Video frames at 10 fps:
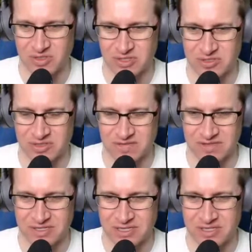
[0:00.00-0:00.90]
Those are the
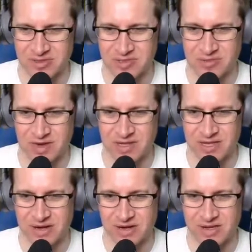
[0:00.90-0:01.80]
vanilla ones right
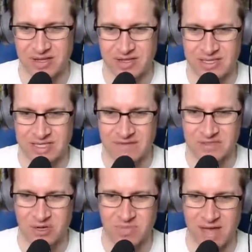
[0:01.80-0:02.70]
there. These have
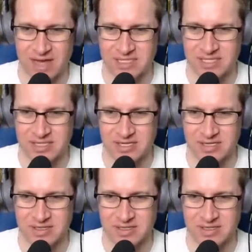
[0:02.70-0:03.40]
to go back to the...